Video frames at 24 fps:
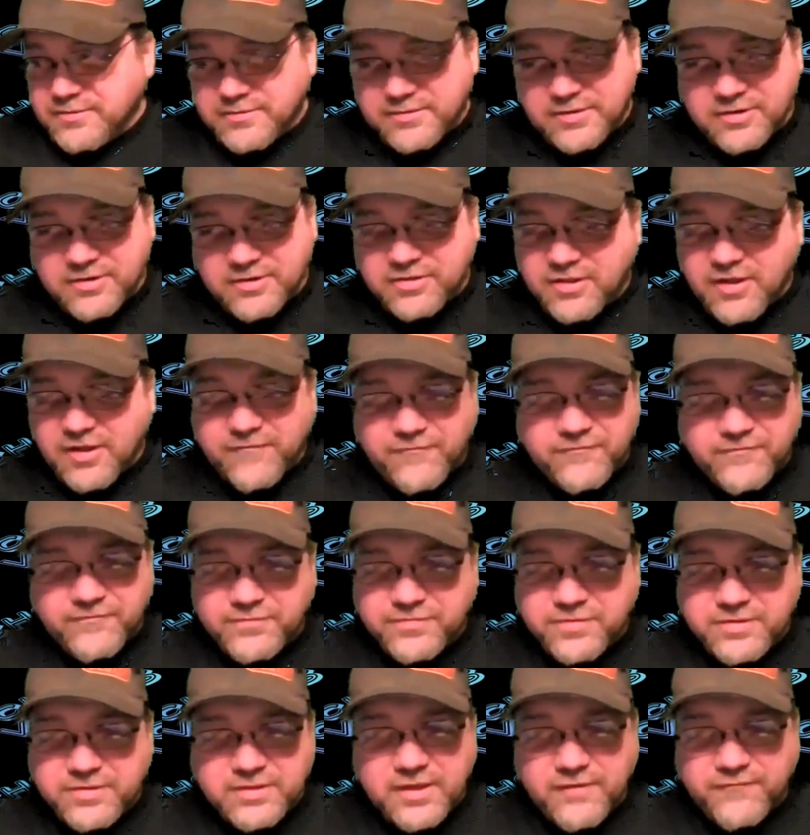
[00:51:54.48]
just stuff,
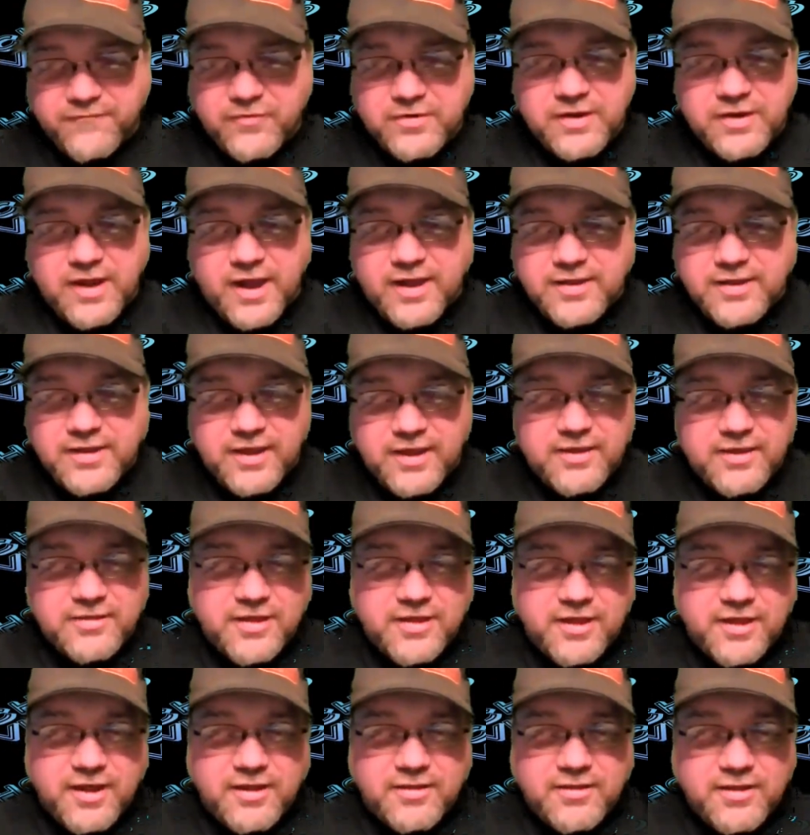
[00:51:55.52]
different ideas
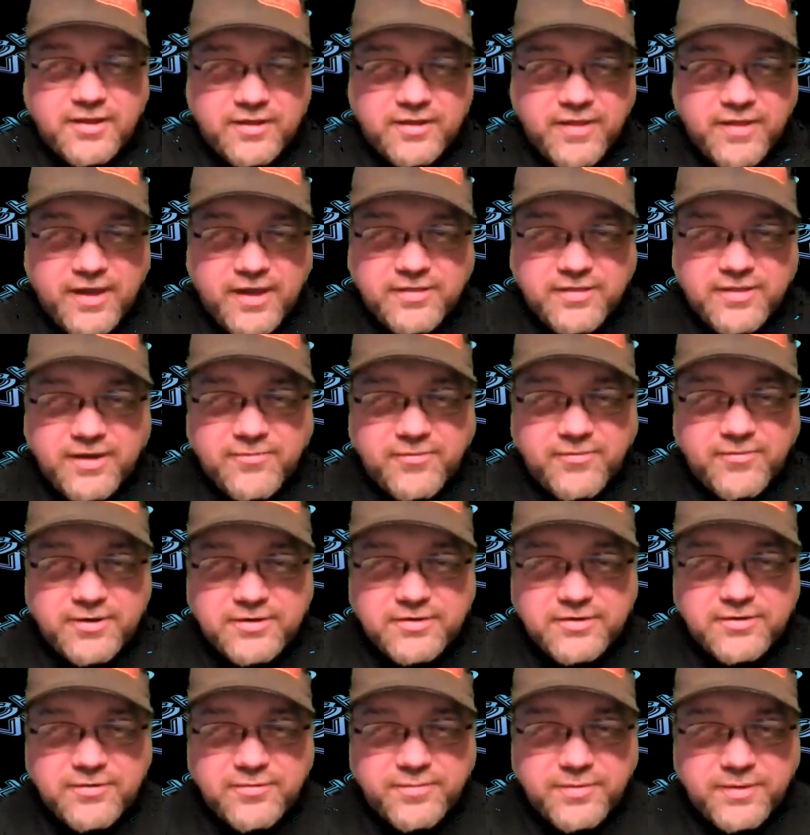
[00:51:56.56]
I got like that that I want
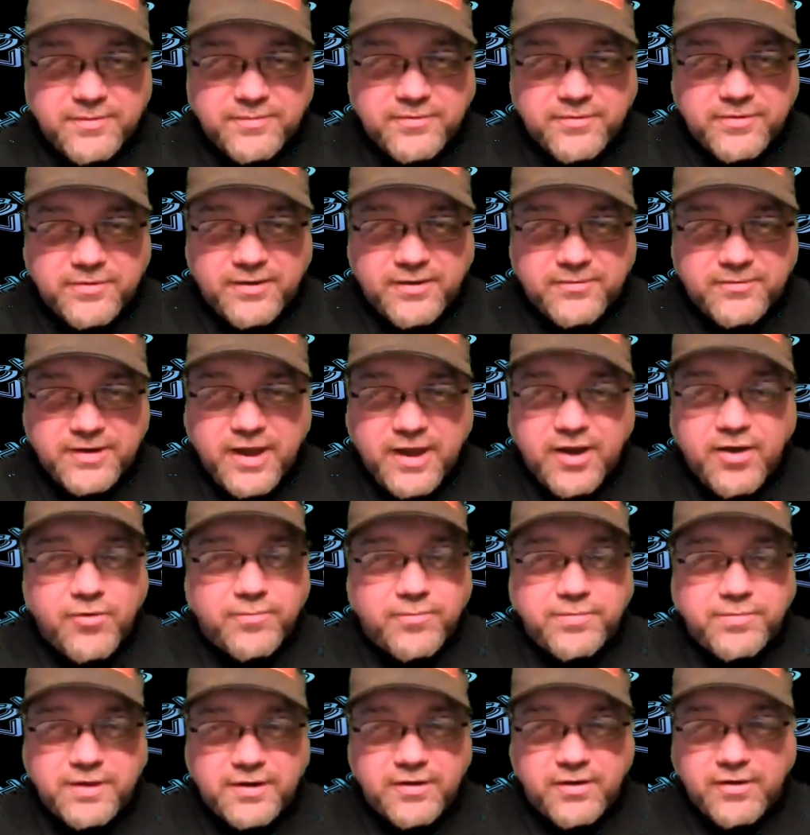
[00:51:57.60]
to do with people that would
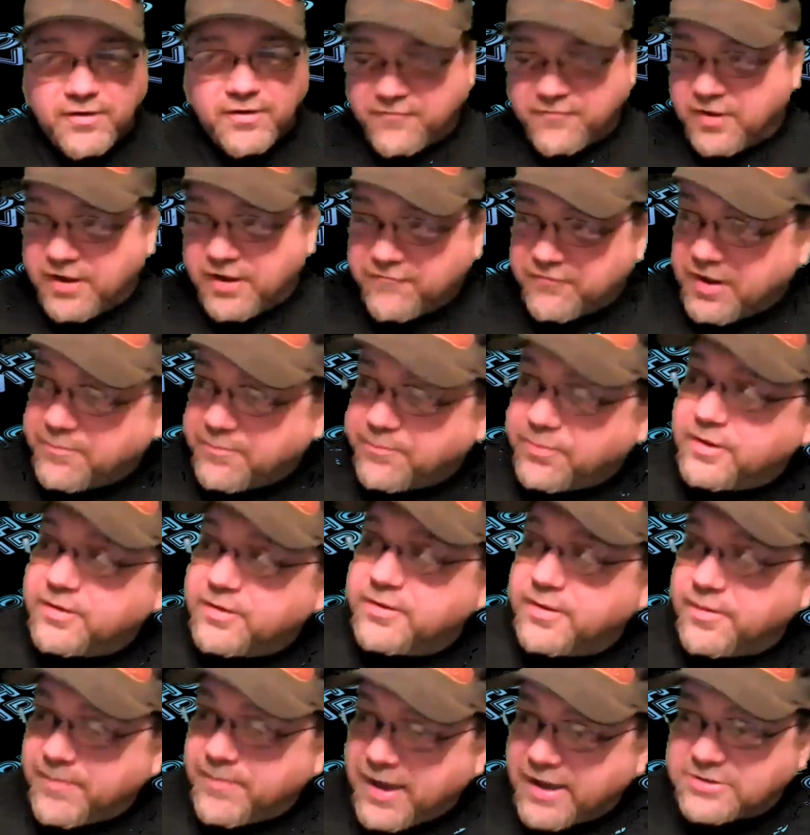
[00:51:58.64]
help. You know, if, if I
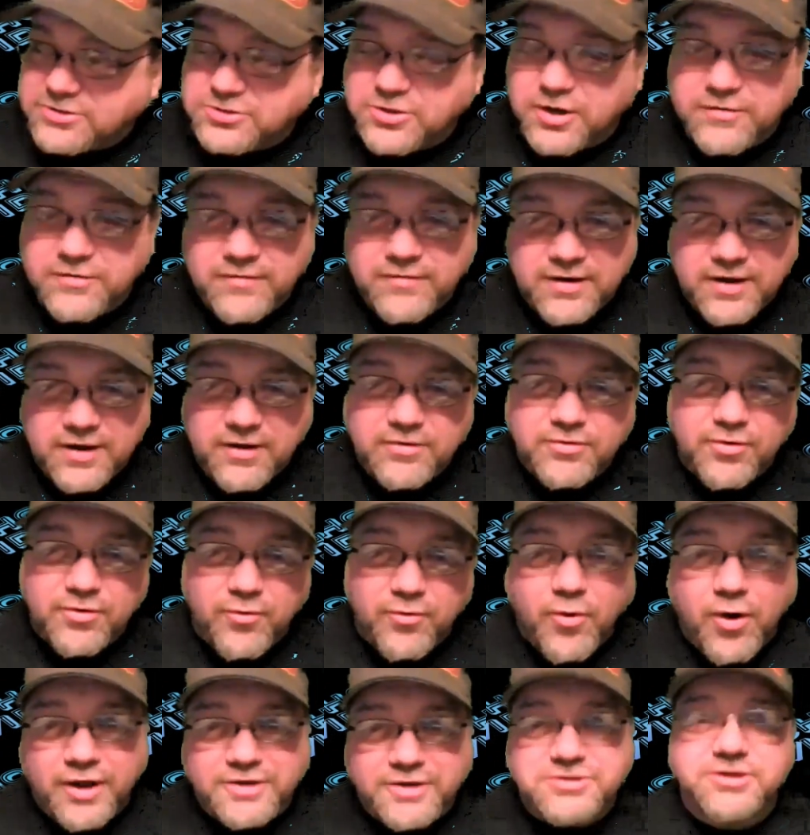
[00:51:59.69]
put a match on right now and you're
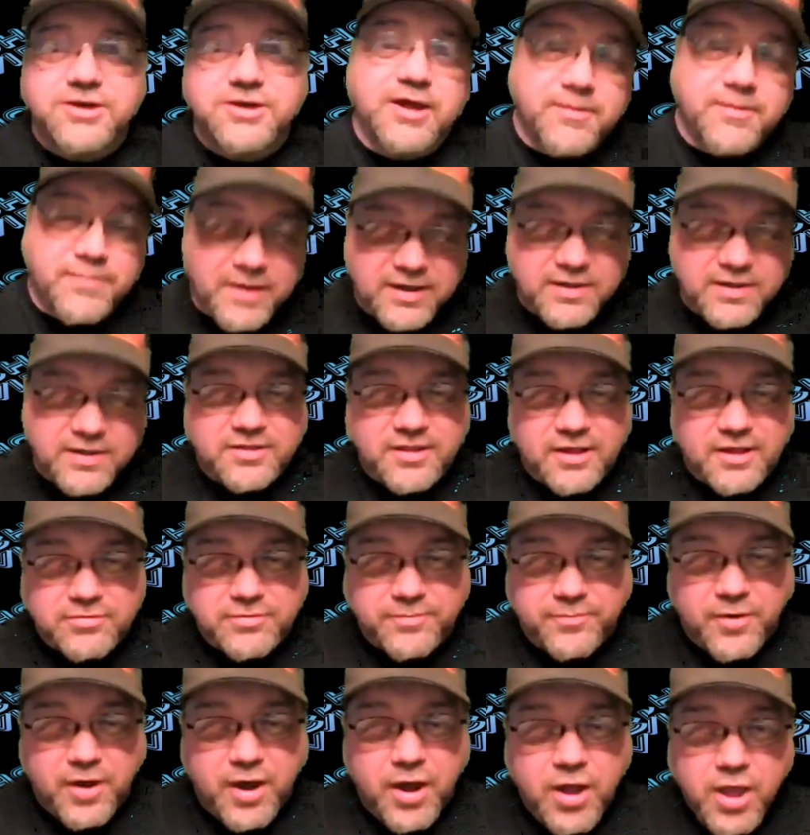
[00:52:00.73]
watching, I bet you things
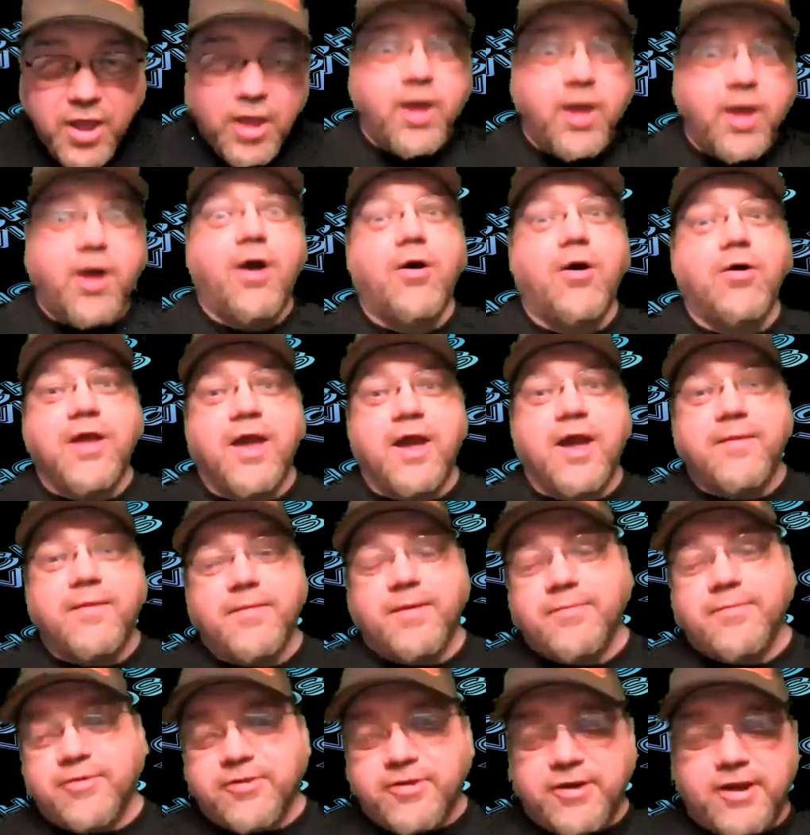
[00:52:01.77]
would pop. Oh, yeah, I
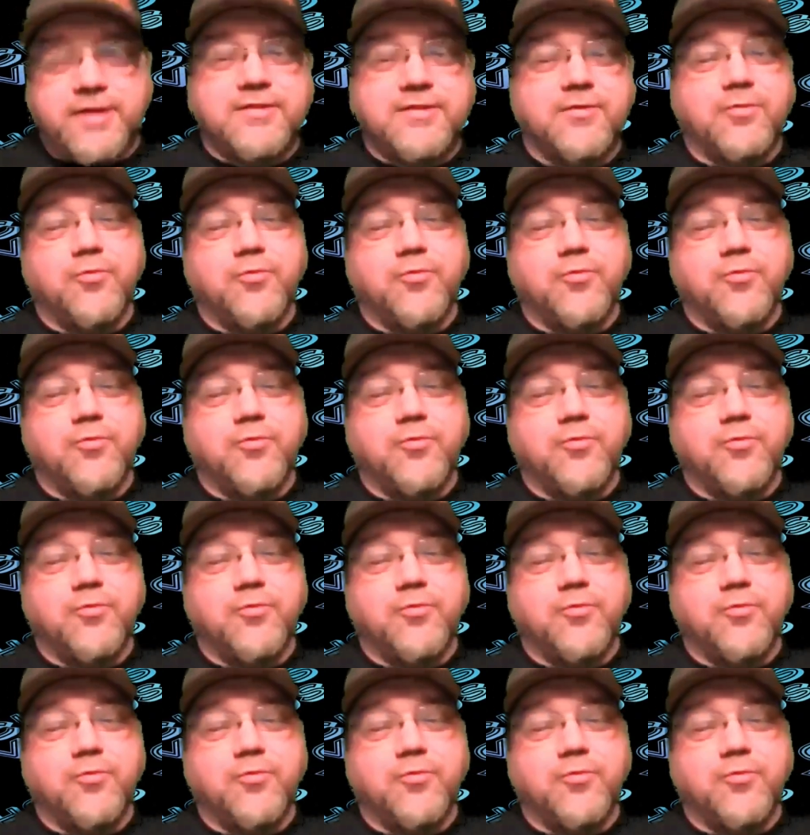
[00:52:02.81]
remember the night,